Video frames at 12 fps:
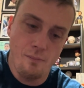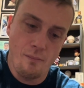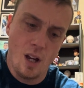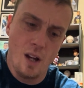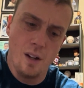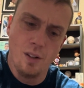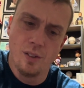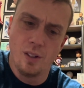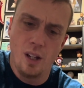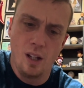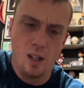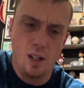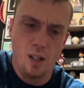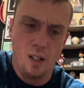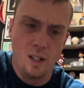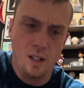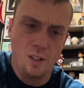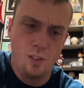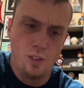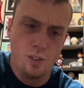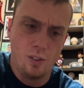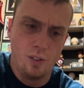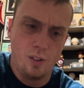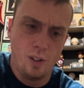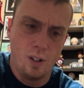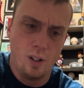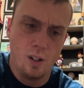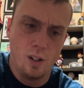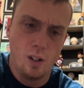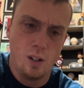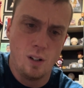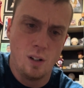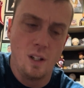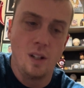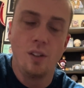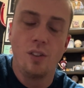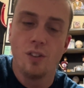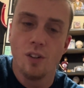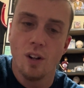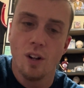Uh, here's an insert uh, insert